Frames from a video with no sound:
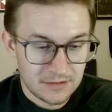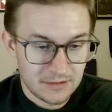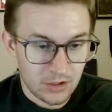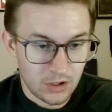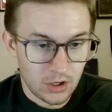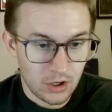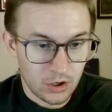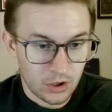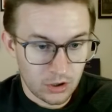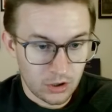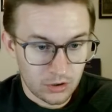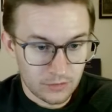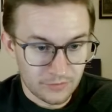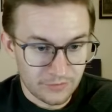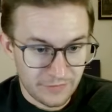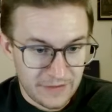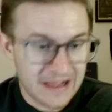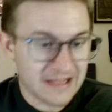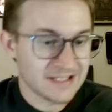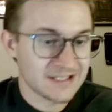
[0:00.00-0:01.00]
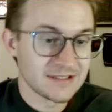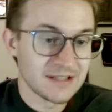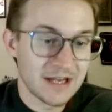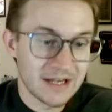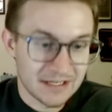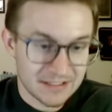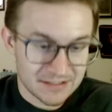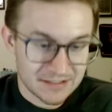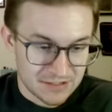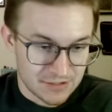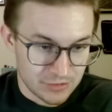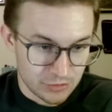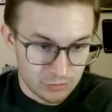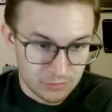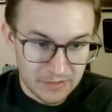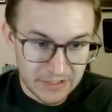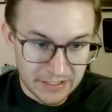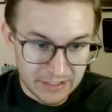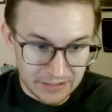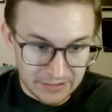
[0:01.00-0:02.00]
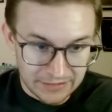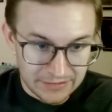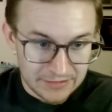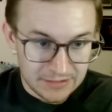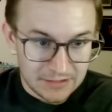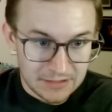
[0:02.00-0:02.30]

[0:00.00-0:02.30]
are fascinating to zoom in on.